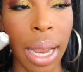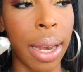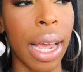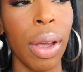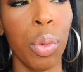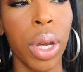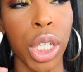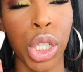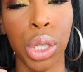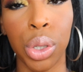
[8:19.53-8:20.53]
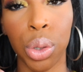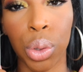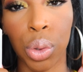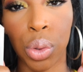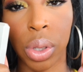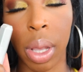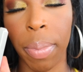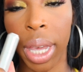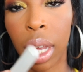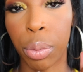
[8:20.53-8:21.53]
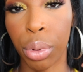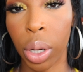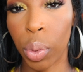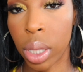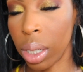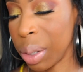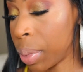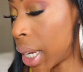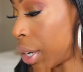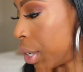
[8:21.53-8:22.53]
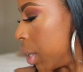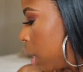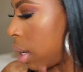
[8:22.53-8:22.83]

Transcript: Now I want to use Makeout Break with a lip liner,